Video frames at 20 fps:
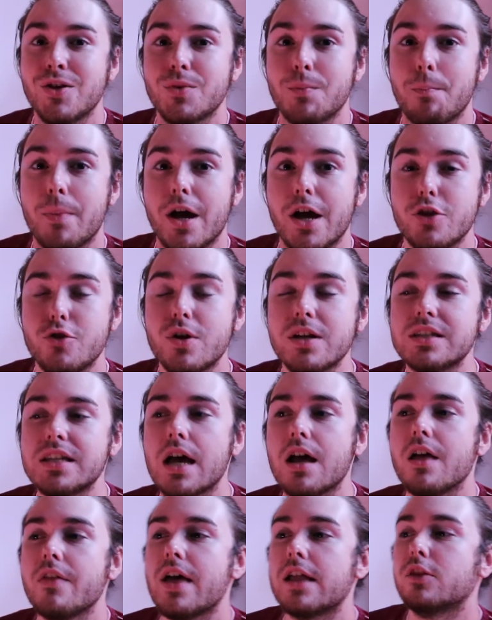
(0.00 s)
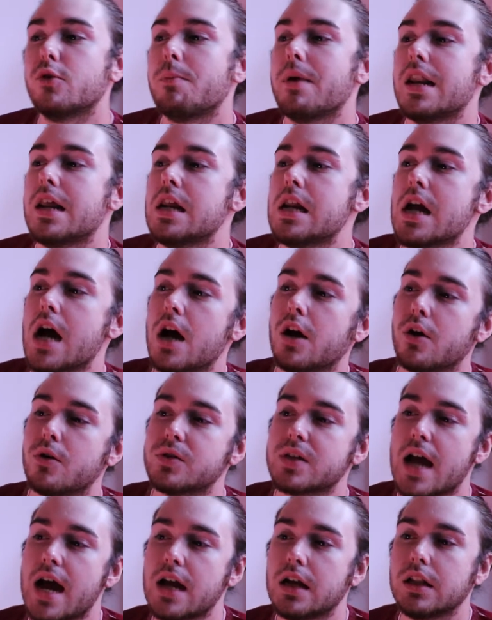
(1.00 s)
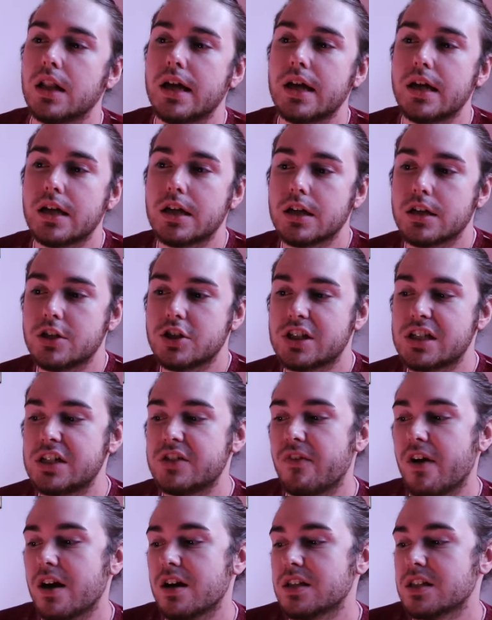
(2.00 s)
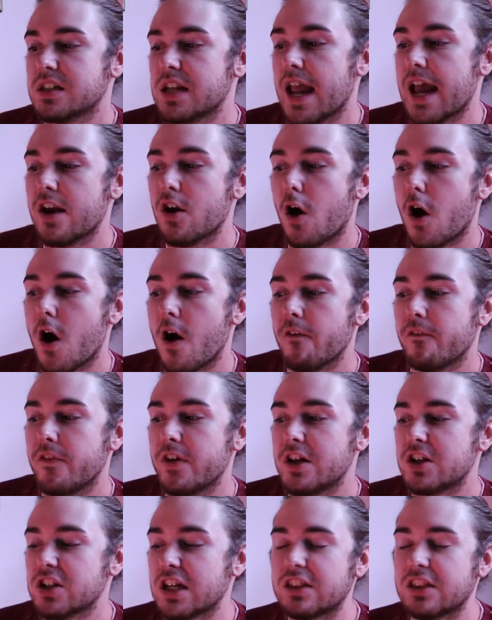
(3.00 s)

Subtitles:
But you could tell that Lupita Nyong'o is kind of like, she's very standoffish.